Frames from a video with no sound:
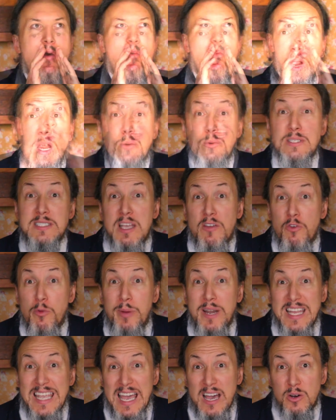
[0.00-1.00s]
where was
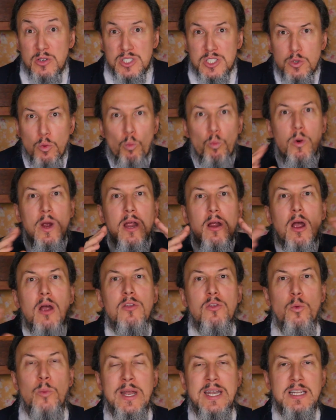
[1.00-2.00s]
everybody else? Where
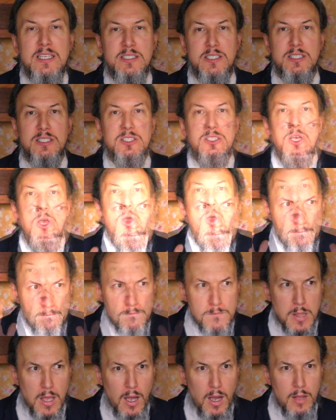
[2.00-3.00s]
are the witnesses?
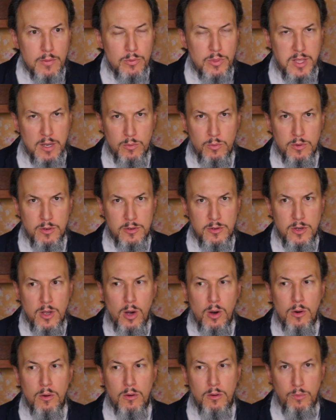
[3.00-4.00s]
There were
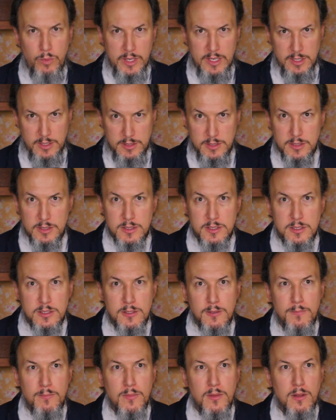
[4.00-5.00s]
no
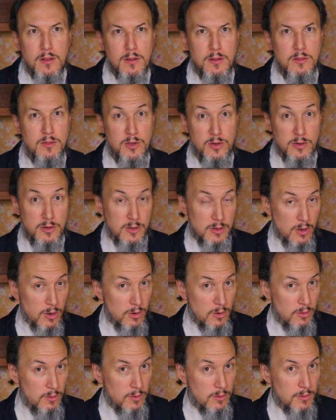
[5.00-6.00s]
witnesses. There are
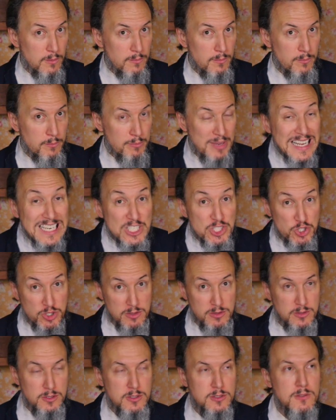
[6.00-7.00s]
no
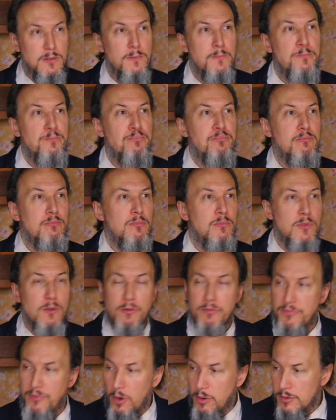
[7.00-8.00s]
pictures,
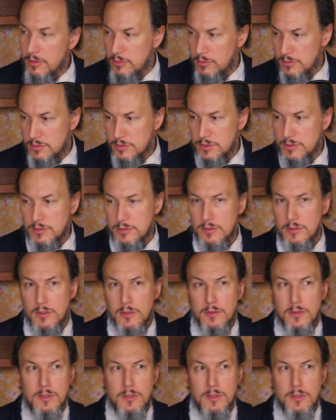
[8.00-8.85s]
no photos,